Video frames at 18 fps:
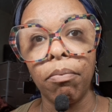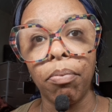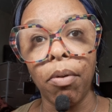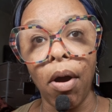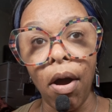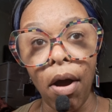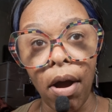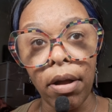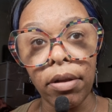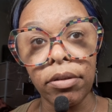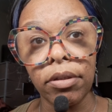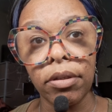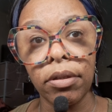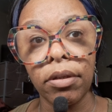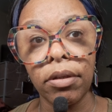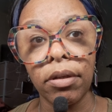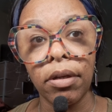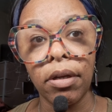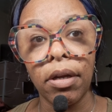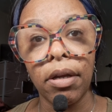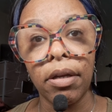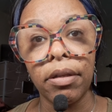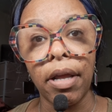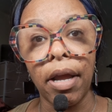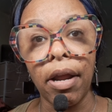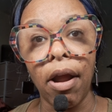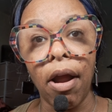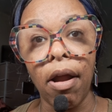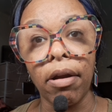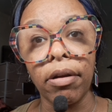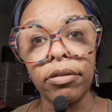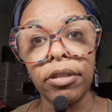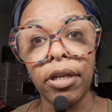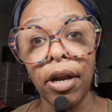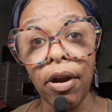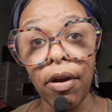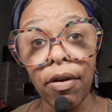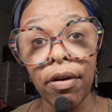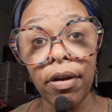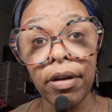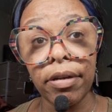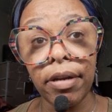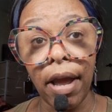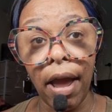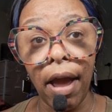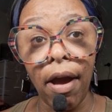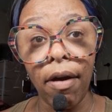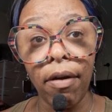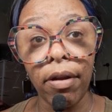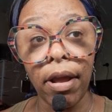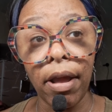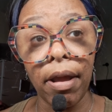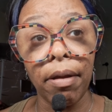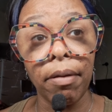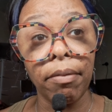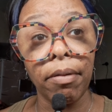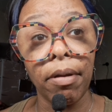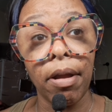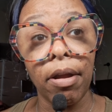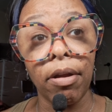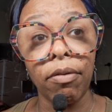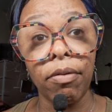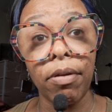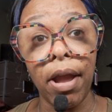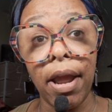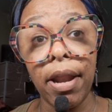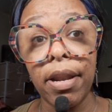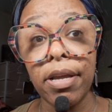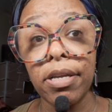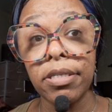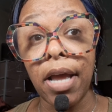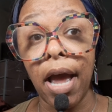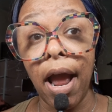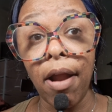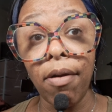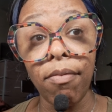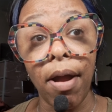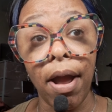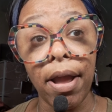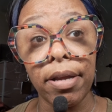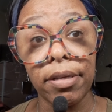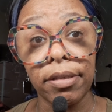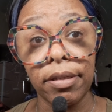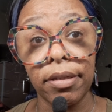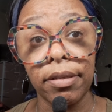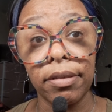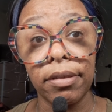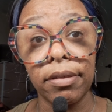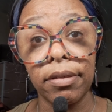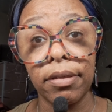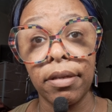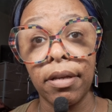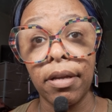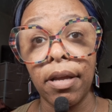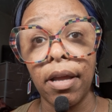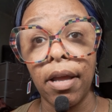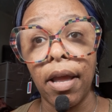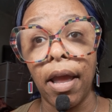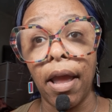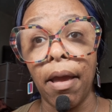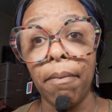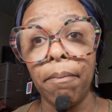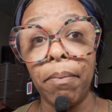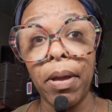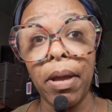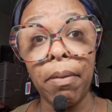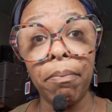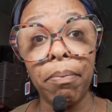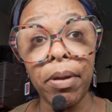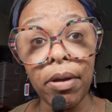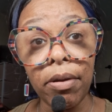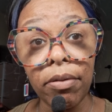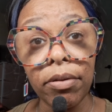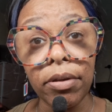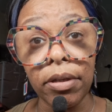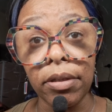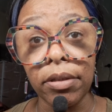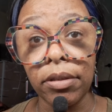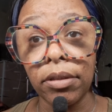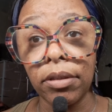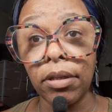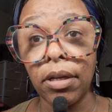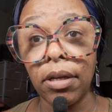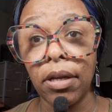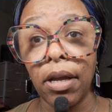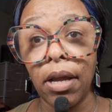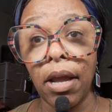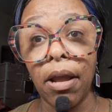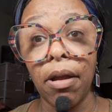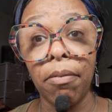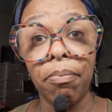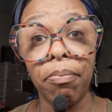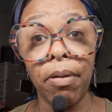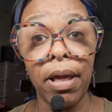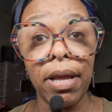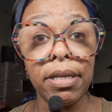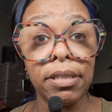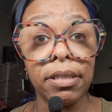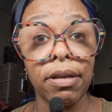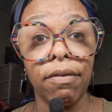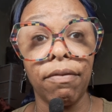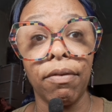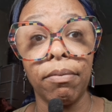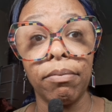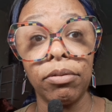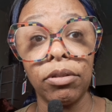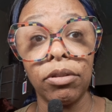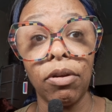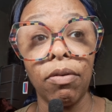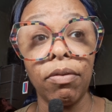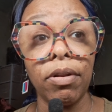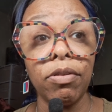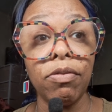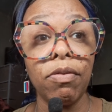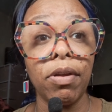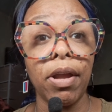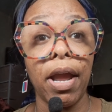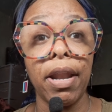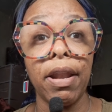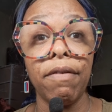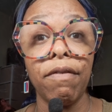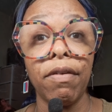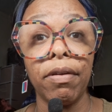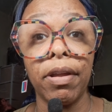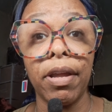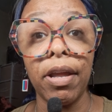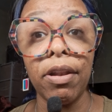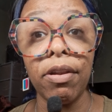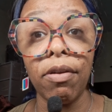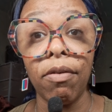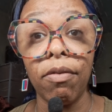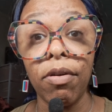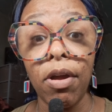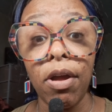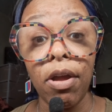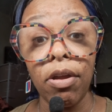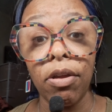bought, they are tearing it down and creating these high rises and big buildings in place of them, so that you can't even get no.